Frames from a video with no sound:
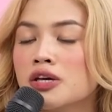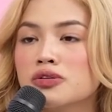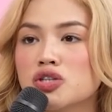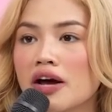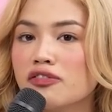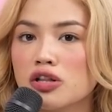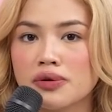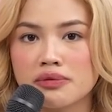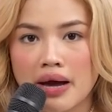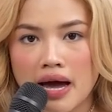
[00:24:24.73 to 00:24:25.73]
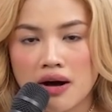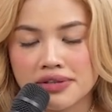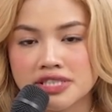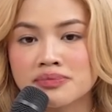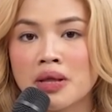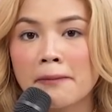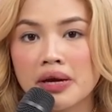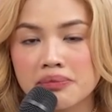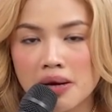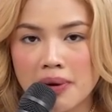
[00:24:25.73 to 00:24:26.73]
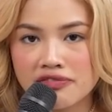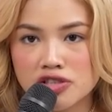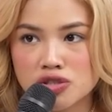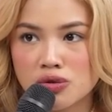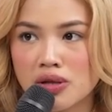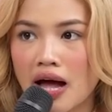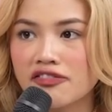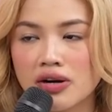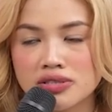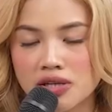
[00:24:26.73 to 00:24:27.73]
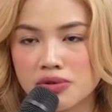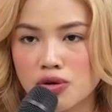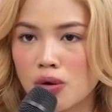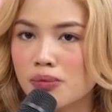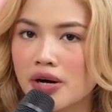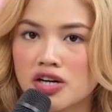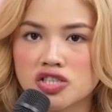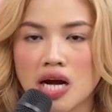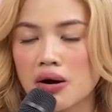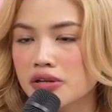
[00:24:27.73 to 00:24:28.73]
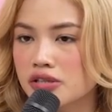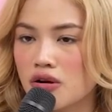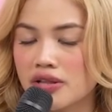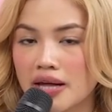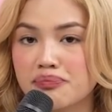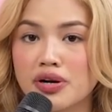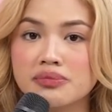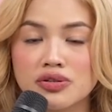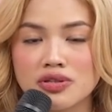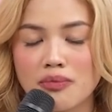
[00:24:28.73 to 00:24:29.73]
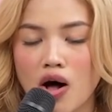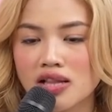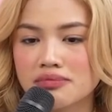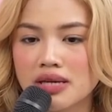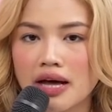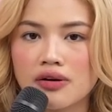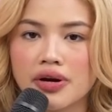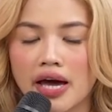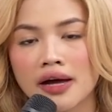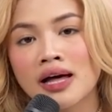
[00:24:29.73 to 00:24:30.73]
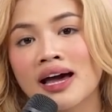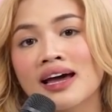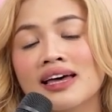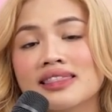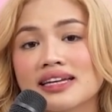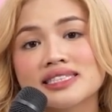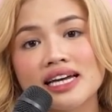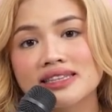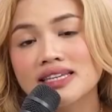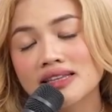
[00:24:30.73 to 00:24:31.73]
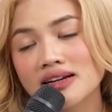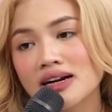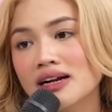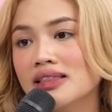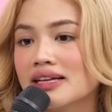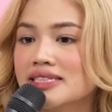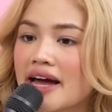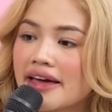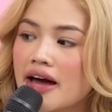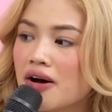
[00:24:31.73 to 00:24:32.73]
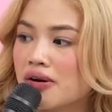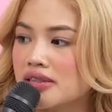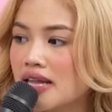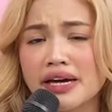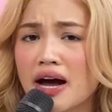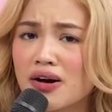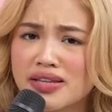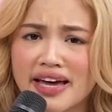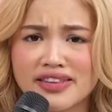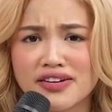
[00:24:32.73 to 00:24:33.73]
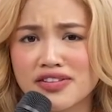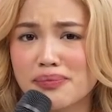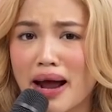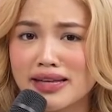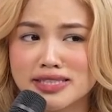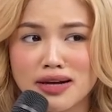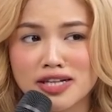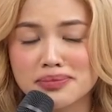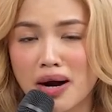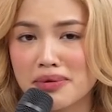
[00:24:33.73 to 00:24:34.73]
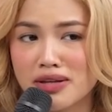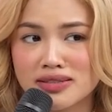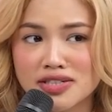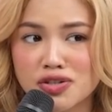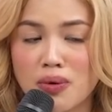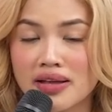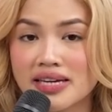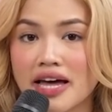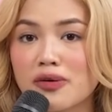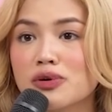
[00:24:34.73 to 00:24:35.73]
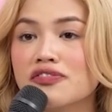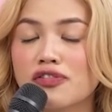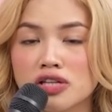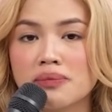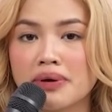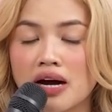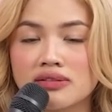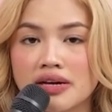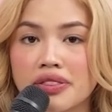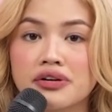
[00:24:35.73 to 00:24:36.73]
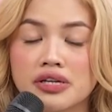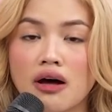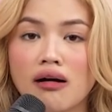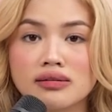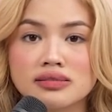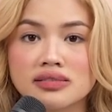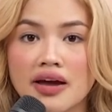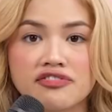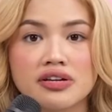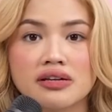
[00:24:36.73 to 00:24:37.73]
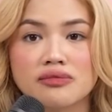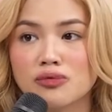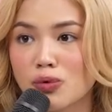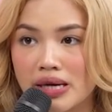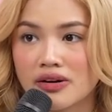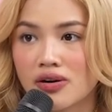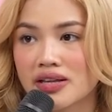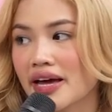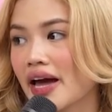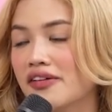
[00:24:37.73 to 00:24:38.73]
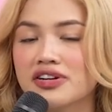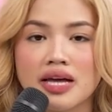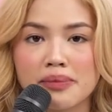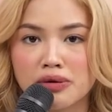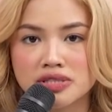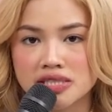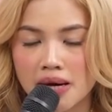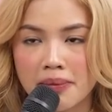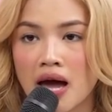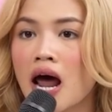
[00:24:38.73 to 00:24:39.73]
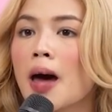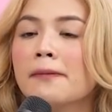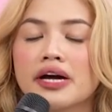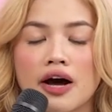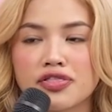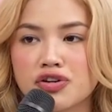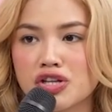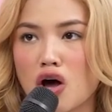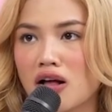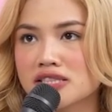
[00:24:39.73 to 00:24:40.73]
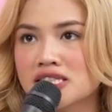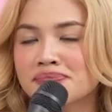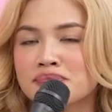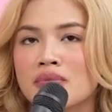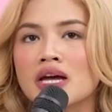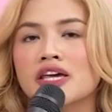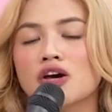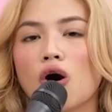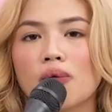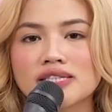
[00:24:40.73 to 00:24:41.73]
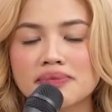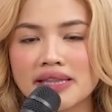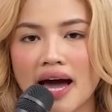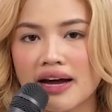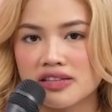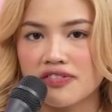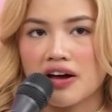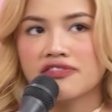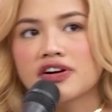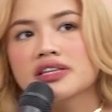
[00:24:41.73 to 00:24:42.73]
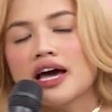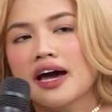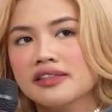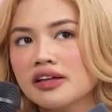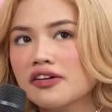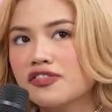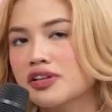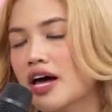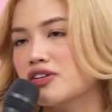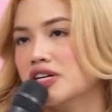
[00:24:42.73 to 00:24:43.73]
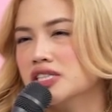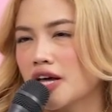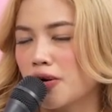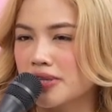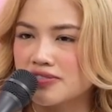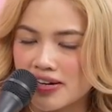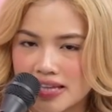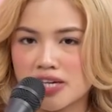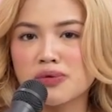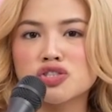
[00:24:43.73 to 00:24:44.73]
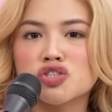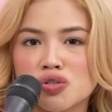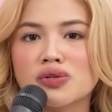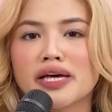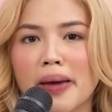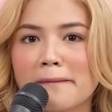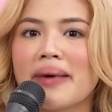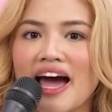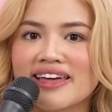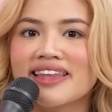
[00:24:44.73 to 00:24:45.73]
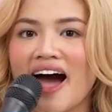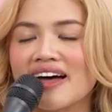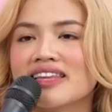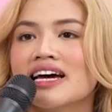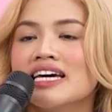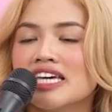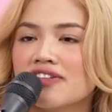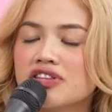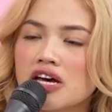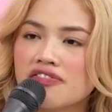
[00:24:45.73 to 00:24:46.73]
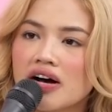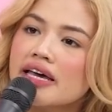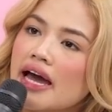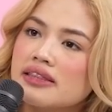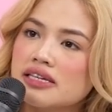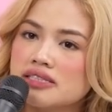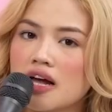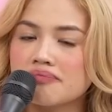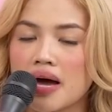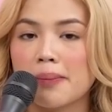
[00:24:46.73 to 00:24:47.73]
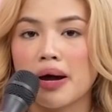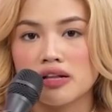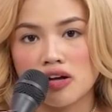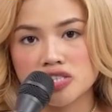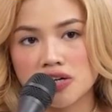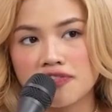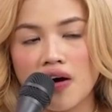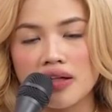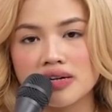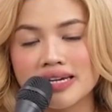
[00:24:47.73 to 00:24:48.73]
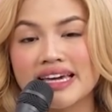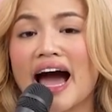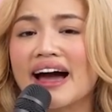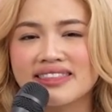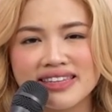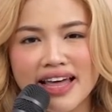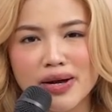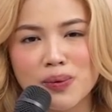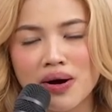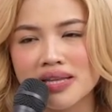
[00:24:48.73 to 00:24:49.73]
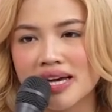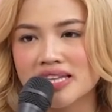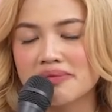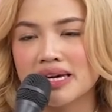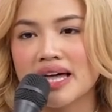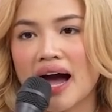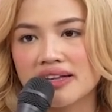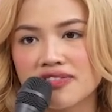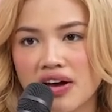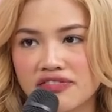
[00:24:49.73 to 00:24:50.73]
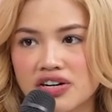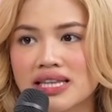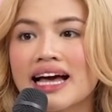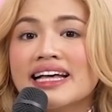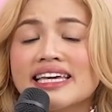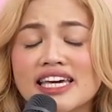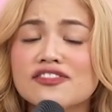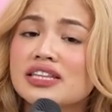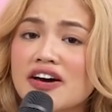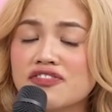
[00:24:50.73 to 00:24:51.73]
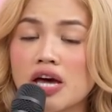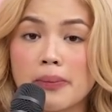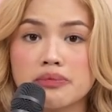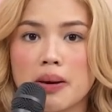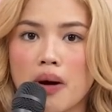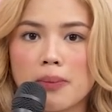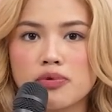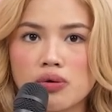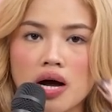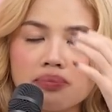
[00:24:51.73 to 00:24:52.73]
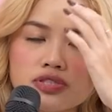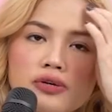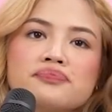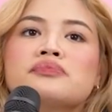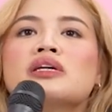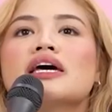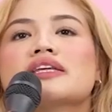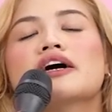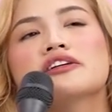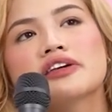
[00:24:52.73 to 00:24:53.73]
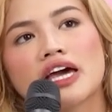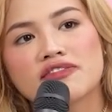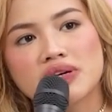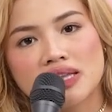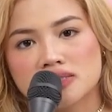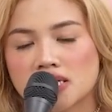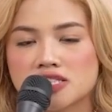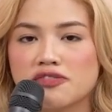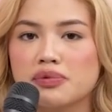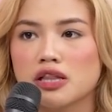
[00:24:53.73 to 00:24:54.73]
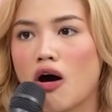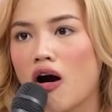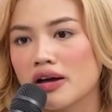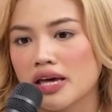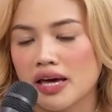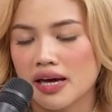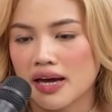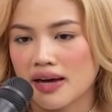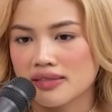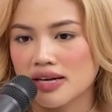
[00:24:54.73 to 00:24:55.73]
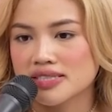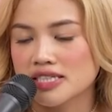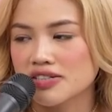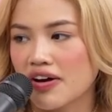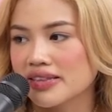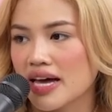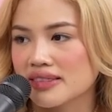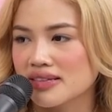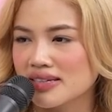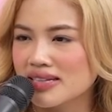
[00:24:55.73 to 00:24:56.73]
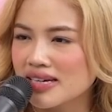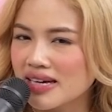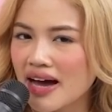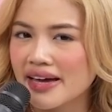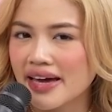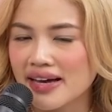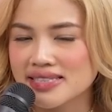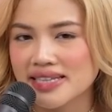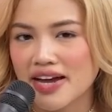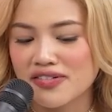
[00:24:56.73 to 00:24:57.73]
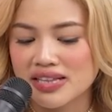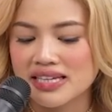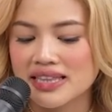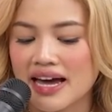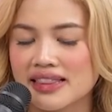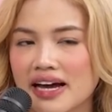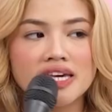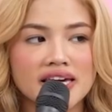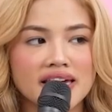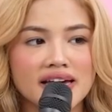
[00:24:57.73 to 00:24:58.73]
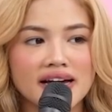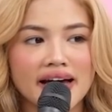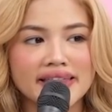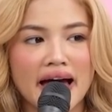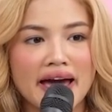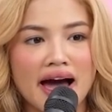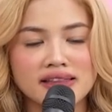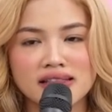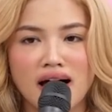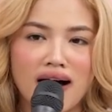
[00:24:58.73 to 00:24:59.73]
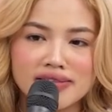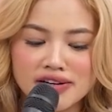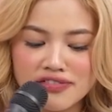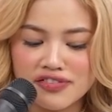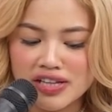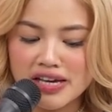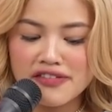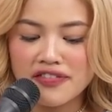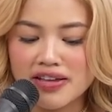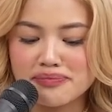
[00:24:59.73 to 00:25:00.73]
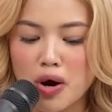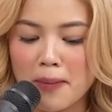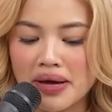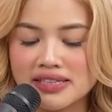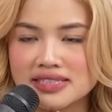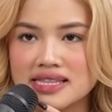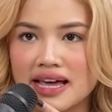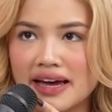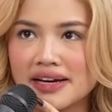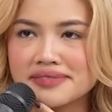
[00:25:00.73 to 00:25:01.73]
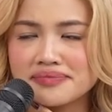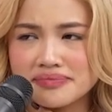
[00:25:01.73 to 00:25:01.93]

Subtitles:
He would drive all the way to my house, pick me up after school, after I was done with homework, showered and all that, bring me to the mall and be like, okay, let's get dinner, let's hang out, pick out any of the Bratz dolls, Barbie dolls that you want. And I would fully pick out like 3 dolls every week, or like every time I would see him, pick out 3 dolls. He always made the active effort, and for that reason, I always felt like he was truly my dad. Even if, again, he's not my biological father, he acted like one, and he made the active effort, even if him and my mom broke up. So it kind of gave me that sense of belonging and that sense of identity, I guess, that I really liked. He and I had a lot of really fun moments, like